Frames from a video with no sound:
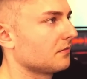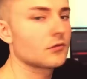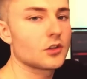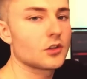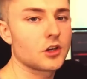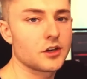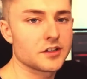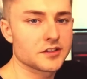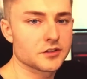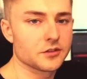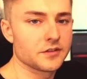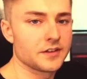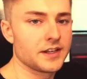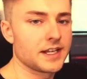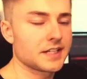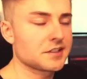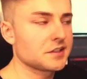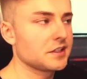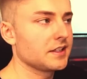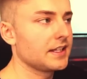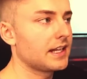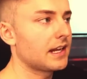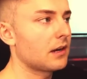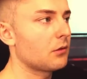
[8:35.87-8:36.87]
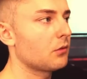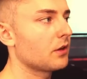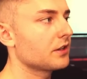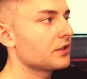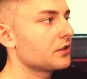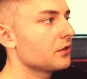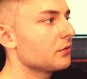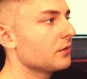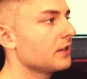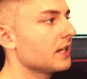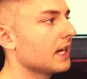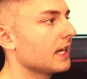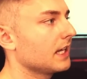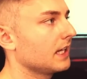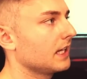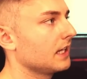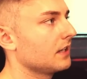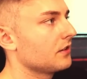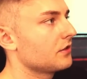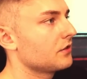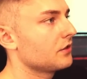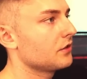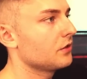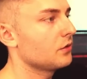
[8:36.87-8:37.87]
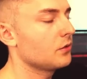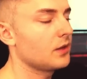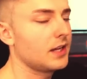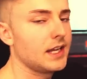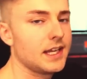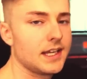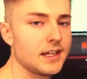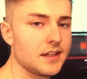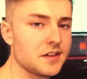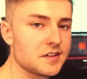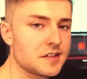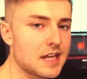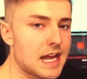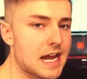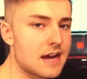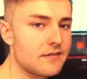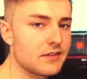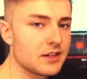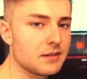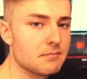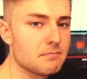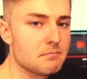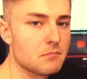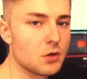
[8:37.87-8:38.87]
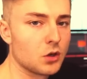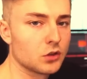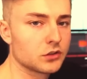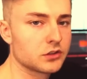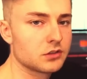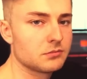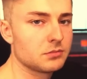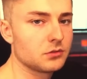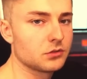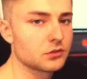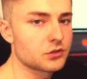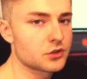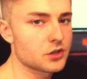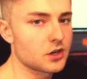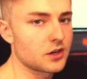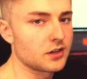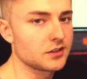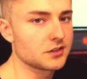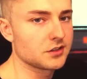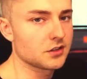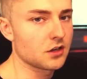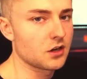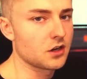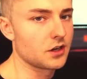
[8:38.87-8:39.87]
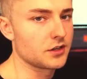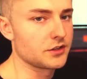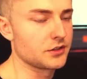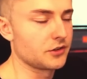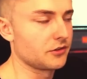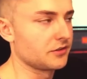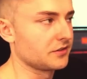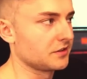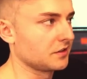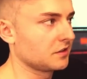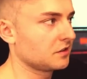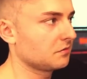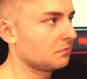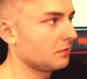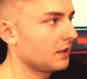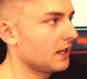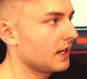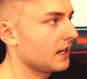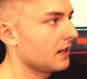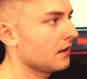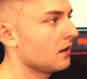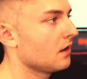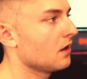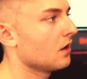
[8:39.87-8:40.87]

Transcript: All right, so the next thing that I want to get into is having multiple charts on your display.